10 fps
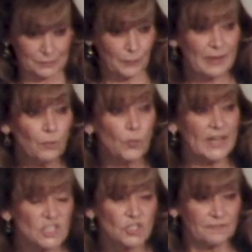We
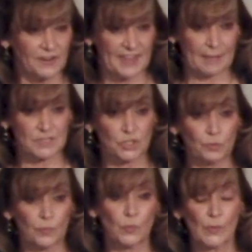wish for them to
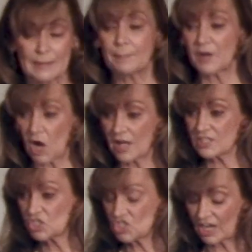reap
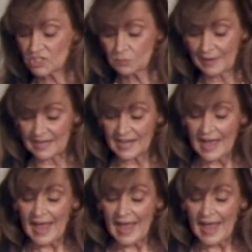God's judgment.